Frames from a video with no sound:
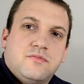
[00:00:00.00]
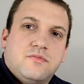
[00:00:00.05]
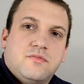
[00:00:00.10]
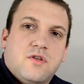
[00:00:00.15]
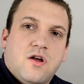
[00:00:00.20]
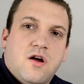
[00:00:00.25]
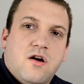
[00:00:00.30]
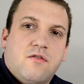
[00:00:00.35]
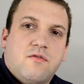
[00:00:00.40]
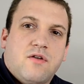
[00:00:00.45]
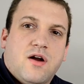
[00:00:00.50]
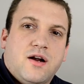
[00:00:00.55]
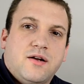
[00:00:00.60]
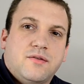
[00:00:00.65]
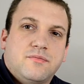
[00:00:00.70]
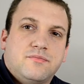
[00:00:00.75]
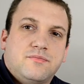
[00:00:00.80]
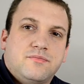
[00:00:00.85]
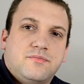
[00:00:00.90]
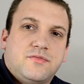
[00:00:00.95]

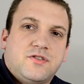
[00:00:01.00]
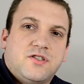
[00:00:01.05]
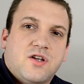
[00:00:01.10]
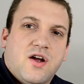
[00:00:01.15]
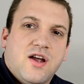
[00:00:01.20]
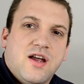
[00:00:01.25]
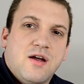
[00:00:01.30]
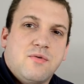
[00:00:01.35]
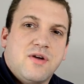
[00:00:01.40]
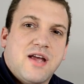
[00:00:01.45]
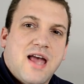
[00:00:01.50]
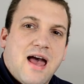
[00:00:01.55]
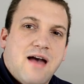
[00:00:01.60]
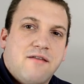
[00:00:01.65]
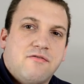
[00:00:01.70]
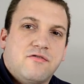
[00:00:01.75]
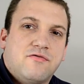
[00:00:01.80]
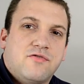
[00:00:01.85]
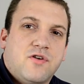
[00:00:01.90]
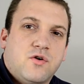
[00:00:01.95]
Alright. So here we
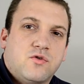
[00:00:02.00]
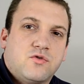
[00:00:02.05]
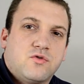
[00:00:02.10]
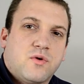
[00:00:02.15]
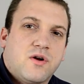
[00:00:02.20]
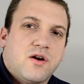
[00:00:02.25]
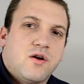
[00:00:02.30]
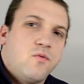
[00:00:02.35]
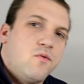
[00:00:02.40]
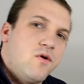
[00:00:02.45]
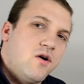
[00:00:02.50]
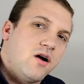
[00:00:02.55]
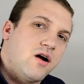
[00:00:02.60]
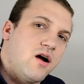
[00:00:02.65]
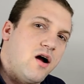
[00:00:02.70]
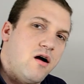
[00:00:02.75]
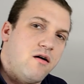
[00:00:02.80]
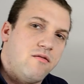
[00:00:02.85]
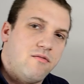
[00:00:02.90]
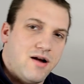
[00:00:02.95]
have it, folks. We're going to work
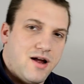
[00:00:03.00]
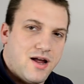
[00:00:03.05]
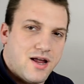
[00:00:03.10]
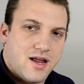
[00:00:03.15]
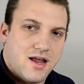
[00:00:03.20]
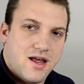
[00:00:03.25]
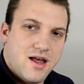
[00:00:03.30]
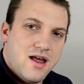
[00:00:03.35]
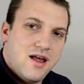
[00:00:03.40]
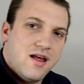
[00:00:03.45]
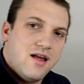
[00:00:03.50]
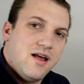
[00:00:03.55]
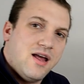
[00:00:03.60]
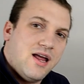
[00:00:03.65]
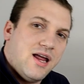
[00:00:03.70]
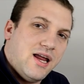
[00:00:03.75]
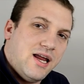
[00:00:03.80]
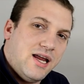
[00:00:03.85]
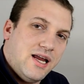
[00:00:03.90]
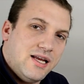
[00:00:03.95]
our way
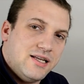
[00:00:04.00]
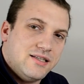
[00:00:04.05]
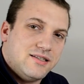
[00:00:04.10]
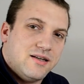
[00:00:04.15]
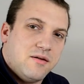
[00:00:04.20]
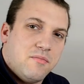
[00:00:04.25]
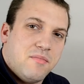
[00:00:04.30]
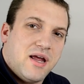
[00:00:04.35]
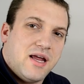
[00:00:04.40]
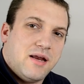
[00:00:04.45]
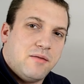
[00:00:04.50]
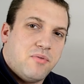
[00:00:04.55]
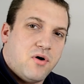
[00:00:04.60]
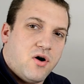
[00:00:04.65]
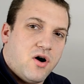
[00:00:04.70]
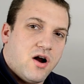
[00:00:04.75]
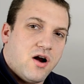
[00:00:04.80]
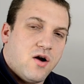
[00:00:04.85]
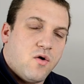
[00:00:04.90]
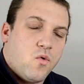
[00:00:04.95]
into the main
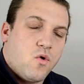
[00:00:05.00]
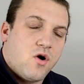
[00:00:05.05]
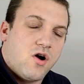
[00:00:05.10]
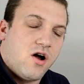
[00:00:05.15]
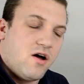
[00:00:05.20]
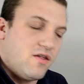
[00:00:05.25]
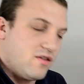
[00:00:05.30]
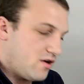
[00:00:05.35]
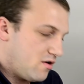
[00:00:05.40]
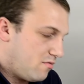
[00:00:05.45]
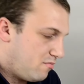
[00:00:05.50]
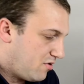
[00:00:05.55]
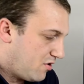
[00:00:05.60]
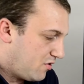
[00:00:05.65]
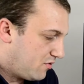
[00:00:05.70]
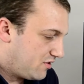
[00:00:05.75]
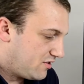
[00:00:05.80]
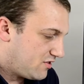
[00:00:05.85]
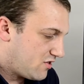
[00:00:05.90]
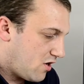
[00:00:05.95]
part where all the
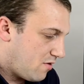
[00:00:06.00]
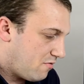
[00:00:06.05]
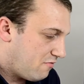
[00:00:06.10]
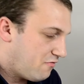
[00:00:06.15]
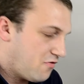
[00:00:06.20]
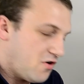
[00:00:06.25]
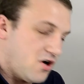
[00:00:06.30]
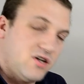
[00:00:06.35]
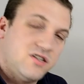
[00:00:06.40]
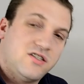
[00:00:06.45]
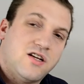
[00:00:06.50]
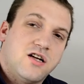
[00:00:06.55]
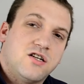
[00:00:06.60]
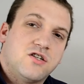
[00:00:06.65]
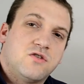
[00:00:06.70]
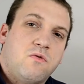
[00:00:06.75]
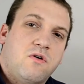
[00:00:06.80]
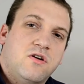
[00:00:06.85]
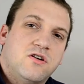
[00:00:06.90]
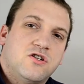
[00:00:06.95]
components are. But first, I
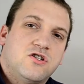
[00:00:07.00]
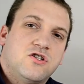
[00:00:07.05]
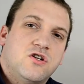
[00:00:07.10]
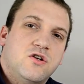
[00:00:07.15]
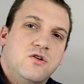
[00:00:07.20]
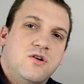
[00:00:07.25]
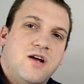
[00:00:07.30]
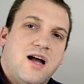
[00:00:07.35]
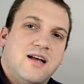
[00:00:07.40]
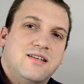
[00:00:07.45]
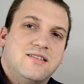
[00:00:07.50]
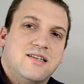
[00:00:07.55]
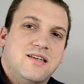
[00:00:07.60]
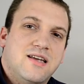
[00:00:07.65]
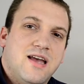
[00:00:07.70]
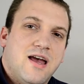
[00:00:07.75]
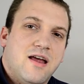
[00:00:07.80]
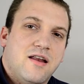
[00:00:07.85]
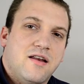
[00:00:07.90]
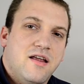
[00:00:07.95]
just wanted to show you guys
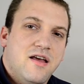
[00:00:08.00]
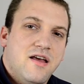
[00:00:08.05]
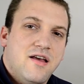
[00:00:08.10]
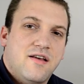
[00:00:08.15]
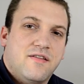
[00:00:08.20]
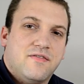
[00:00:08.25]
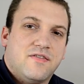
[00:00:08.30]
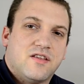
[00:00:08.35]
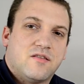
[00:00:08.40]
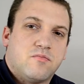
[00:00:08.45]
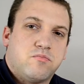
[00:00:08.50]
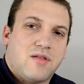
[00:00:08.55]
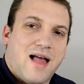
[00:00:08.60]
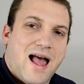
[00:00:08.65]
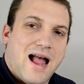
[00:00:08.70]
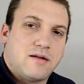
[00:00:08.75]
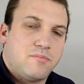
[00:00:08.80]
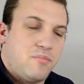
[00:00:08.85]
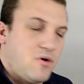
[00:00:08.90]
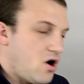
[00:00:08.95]
again this
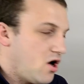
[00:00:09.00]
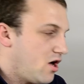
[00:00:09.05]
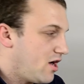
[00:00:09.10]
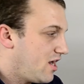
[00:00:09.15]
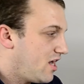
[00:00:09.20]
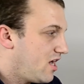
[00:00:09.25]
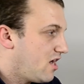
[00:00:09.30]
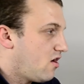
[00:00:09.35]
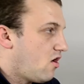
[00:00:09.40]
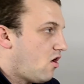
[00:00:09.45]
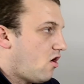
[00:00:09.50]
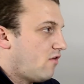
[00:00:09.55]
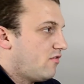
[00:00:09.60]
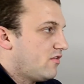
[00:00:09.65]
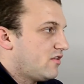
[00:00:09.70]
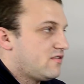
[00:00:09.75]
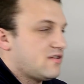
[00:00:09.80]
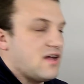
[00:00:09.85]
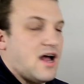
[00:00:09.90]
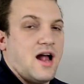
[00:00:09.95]
black bar here on
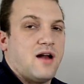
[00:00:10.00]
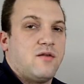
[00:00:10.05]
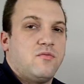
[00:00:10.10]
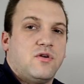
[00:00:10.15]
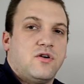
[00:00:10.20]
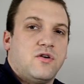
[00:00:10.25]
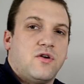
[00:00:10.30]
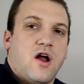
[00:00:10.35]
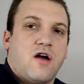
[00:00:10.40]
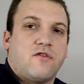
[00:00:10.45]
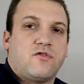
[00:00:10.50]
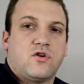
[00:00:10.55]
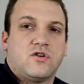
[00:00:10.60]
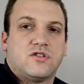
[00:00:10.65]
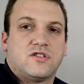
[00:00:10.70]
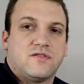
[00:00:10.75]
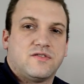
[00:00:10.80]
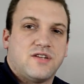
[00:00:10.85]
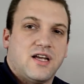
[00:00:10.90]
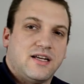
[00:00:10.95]
the side window. Now, of
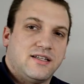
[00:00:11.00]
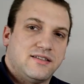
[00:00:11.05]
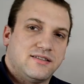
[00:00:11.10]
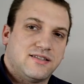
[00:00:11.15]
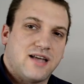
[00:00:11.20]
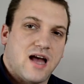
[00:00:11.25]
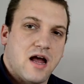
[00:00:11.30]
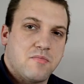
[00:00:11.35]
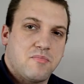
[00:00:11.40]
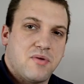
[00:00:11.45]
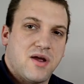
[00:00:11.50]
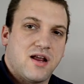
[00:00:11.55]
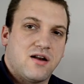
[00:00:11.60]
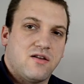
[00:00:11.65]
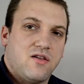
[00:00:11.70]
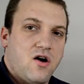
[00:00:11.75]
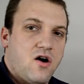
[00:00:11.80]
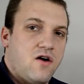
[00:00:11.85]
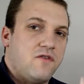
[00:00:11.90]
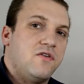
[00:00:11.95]
course, I've taken the side
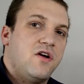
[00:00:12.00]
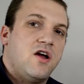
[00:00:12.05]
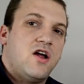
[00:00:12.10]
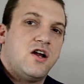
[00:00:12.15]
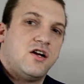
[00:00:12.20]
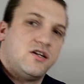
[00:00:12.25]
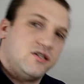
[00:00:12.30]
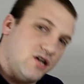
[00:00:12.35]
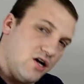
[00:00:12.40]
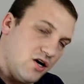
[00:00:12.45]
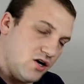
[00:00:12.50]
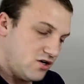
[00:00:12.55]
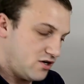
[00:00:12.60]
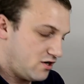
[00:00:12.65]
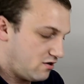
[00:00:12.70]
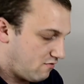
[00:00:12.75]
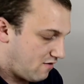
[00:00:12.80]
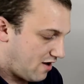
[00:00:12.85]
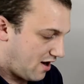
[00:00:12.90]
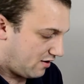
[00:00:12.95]
panel off, turned
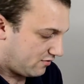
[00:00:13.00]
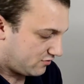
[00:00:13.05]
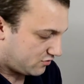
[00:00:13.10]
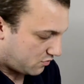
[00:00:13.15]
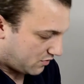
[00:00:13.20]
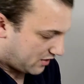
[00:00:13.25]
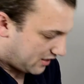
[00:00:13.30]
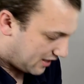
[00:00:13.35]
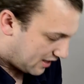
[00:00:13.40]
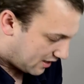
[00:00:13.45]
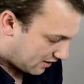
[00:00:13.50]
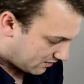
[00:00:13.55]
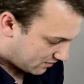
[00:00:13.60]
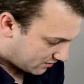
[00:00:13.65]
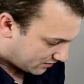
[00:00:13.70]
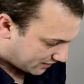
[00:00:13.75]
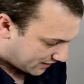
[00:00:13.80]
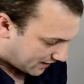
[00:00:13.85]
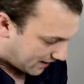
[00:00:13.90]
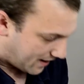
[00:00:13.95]
it around so we can get a
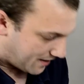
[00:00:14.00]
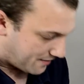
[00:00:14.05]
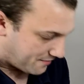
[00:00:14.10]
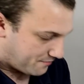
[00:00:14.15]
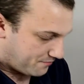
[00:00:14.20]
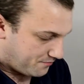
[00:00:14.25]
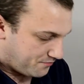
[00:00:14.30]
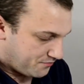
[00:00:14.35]
look at it.